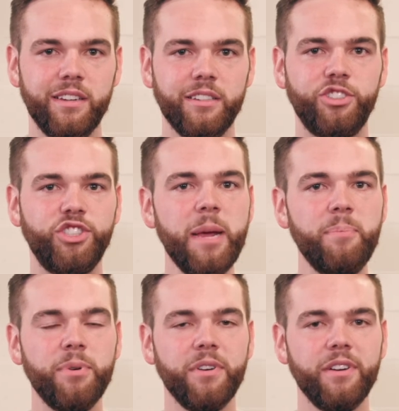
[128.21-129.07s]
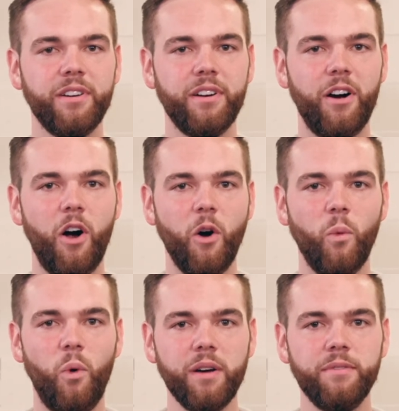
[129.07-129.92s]
Sheep are
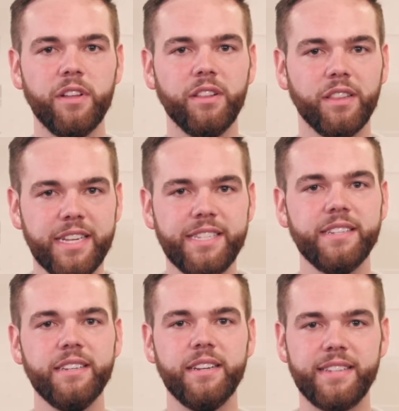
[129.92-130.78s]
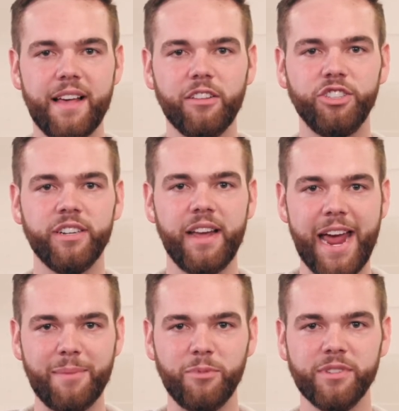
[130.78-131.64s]
one of the least intelligent
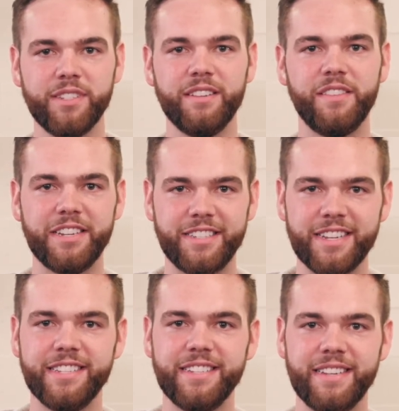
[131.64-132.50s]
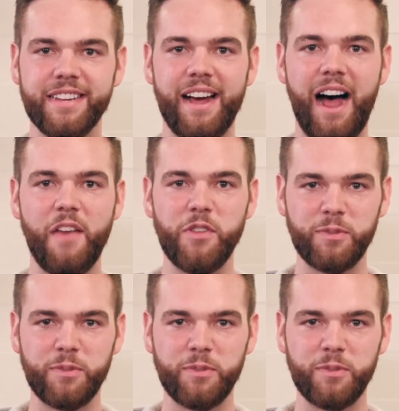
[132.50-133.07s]
animals that exist on this